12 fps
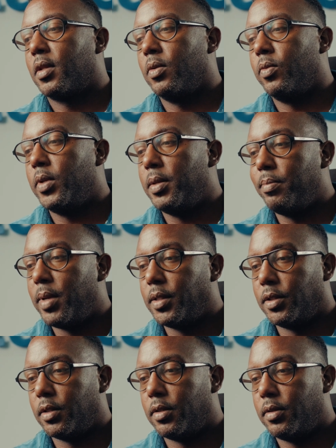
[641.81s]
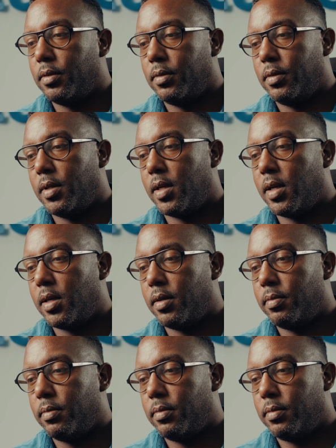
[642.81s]
we measure
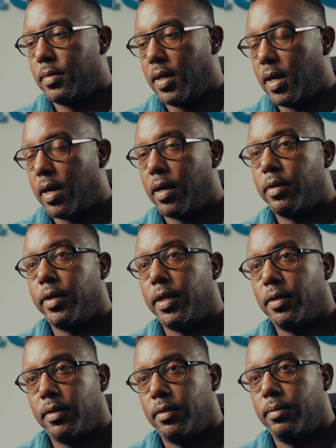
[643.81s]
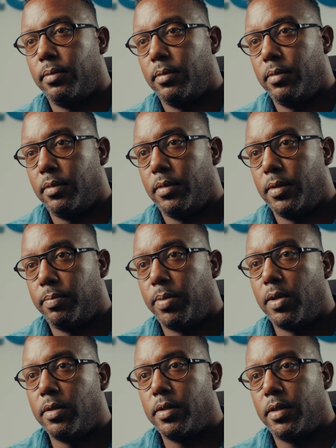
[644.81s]
heart rate,
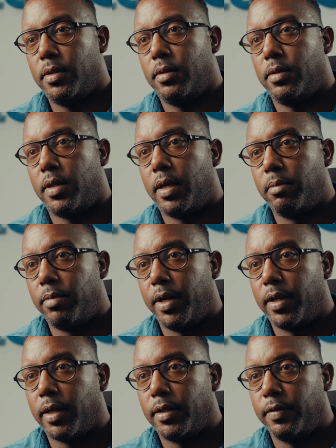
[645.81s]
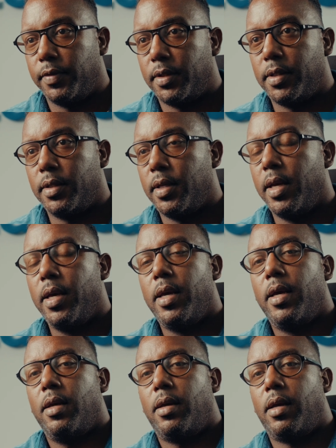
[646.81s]
pulse, and brain activity,
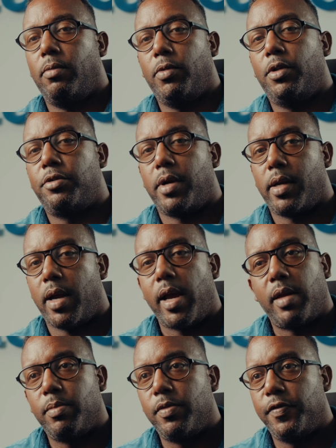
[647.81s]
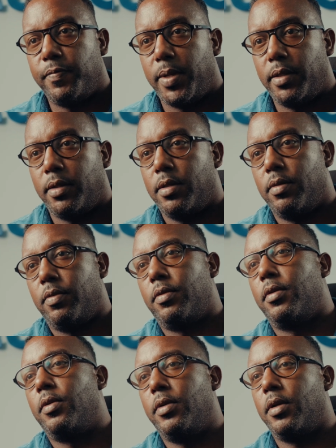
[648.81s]
and we track eye movement
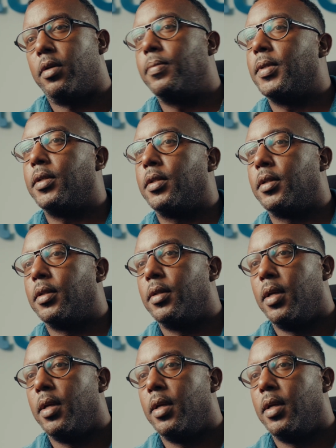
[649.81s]
throughout the commercial.